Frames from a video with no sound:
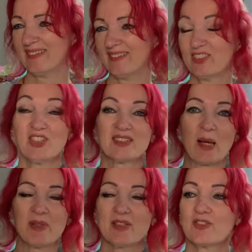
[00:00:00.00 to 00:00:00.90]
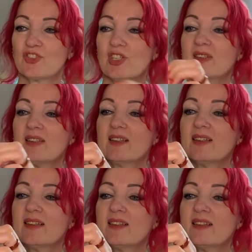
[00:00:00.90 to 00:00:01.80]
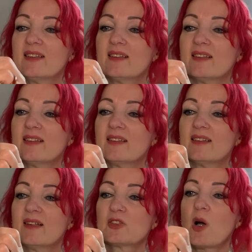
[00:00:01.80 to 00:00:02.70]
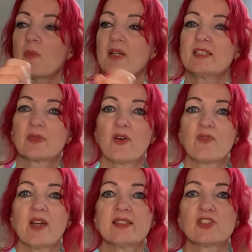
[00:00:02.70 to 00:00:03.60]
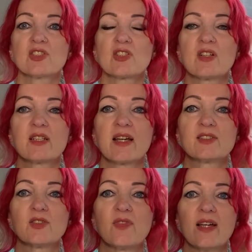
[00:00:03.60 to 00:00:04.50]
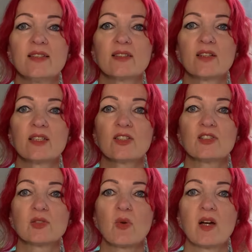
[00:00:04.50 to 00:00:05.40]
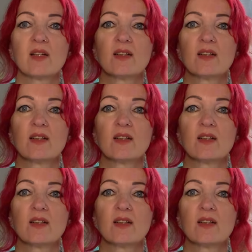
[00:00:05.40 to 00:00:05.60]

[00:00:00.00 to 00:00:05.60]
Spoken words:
She looks happy, doesn't she? I was quite pleased with her face. I just kind of guessed her face, and I think she's got